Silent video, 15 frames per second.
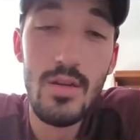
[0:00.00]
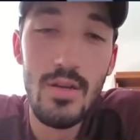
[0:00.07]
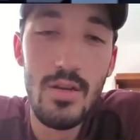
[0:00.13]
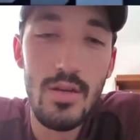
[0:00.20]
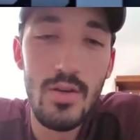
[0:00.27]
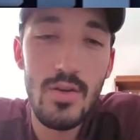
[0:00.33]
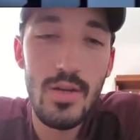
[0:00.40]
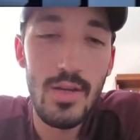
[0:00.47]

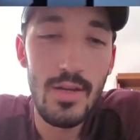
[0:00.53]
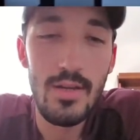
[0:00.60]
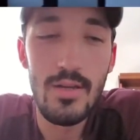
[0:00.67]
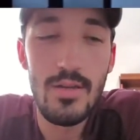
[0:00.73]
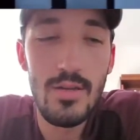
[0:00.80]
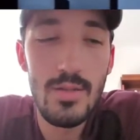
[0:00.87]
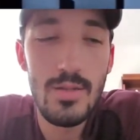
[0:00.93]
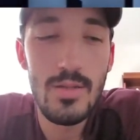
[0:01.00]
Okay,
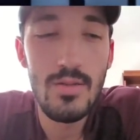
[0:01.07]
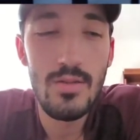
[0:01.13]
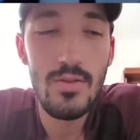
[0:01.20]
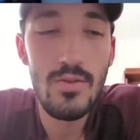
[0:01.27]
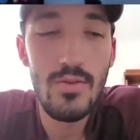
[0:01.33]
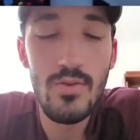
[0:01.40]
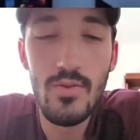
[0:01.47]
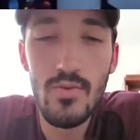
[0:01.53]

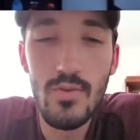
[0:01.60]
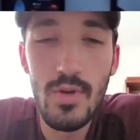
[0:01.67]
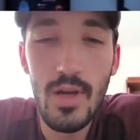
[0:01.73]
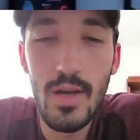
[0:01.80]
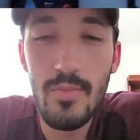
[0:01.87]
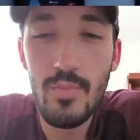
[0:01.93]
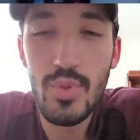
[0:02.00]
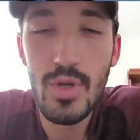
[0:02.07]
so
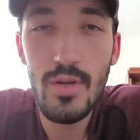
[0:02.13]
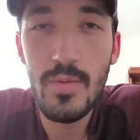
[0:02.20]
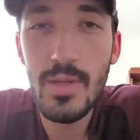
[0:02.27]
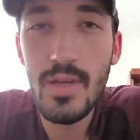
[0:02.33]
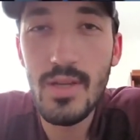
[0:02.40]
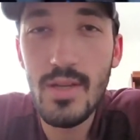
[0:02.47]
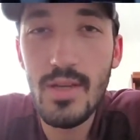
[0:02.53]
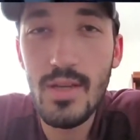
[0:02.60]
I'm probably
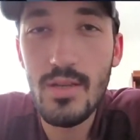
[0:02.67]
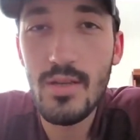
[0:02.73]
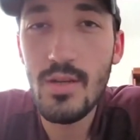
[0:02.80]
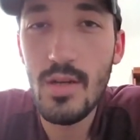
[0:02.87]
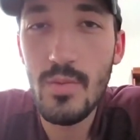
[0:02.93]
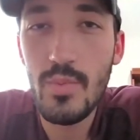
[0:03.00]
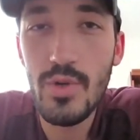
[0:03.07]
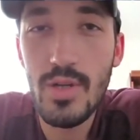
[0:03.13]
gonna get
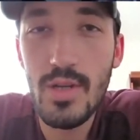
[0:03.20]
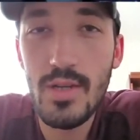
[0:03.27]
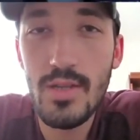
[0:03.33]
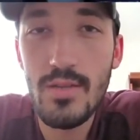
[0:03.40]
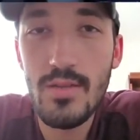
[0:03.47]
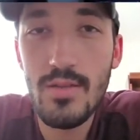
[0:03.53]
copyright